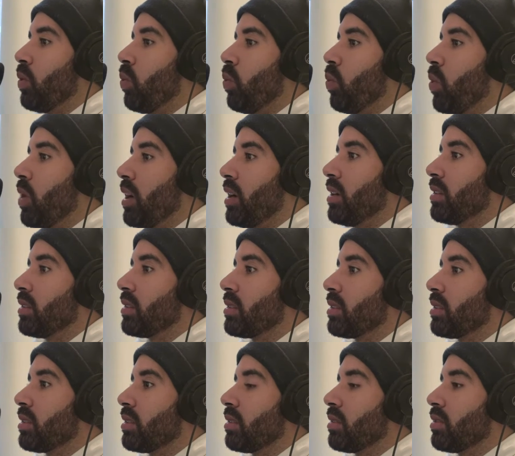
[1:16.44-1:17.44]

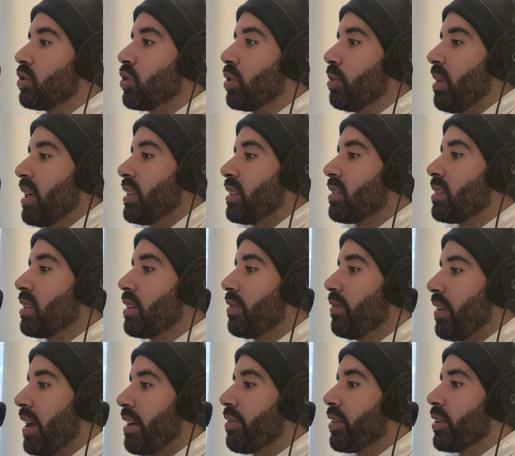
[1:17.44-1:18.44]
was tremendously
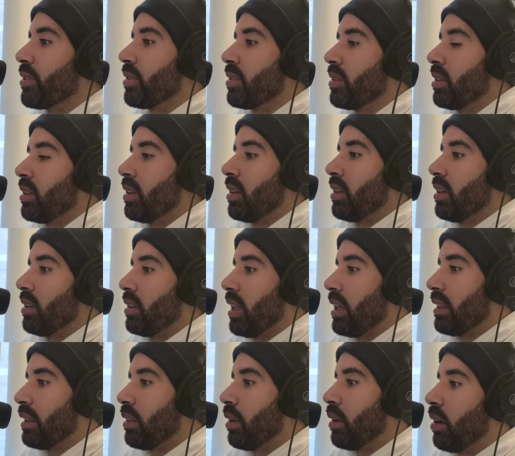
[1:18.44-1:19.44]
favored.
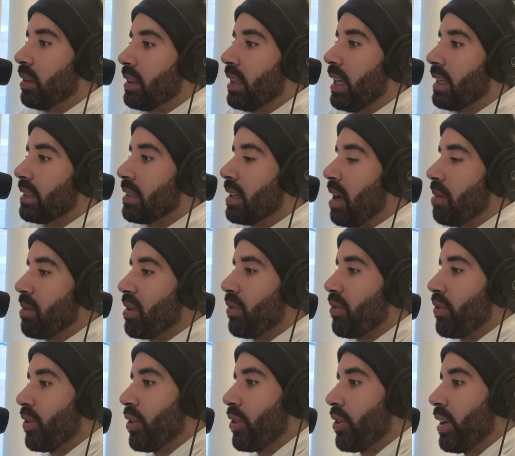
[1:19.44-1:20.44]
They thought that Tommy
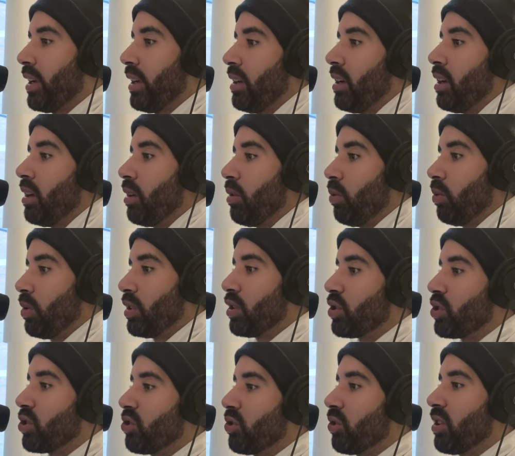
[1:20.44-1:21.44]
Fury would
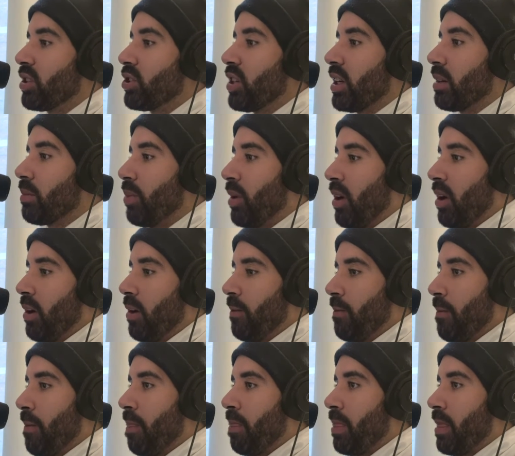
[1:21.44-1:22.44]
destroy Jake Paul.
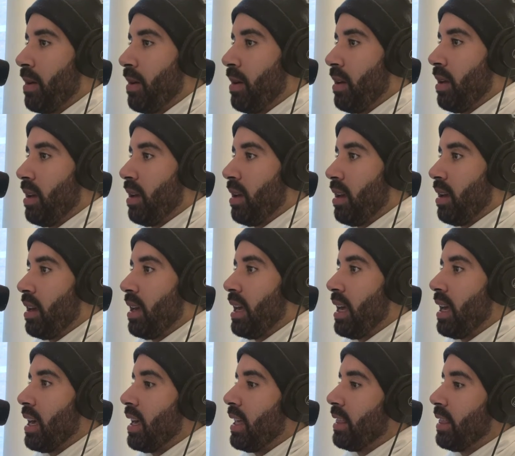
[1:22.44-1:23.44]

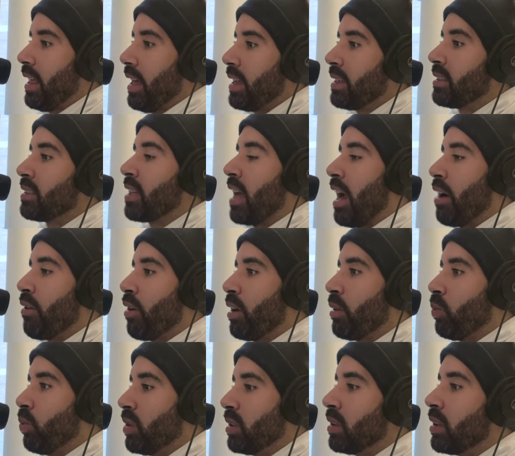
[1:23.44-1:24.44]
And then
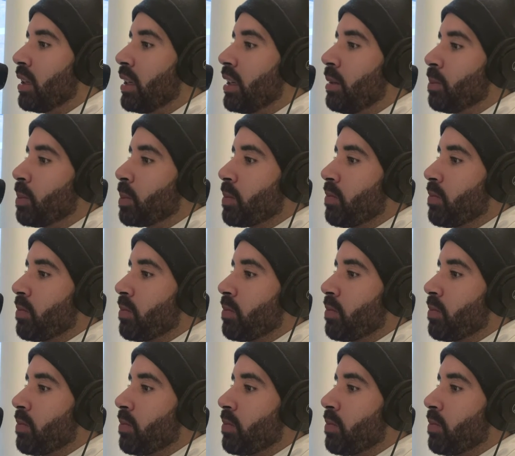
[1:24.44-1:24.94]
Tyron Woodley